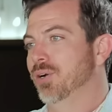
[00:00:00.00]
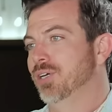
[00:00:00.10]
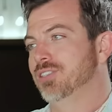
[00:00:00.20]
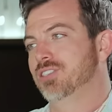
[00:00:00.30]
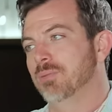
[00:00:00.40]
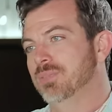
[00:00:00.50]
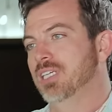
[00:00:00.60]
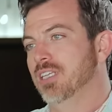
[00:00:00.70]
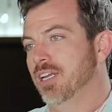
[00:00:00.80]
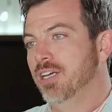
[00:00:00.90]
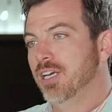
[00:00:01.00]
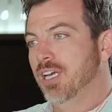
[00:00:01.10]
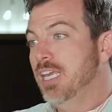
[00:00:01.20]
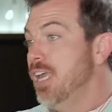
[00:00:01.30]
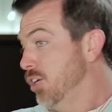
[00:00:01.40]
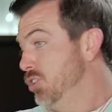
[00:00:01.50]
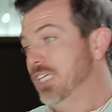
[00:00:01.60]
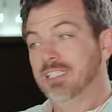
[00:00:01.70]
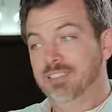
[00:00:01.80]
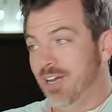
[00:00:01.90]
you know, it's something that he actually
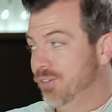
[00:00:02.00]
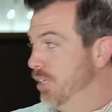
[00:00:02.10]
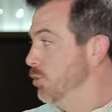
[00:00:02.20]
gets out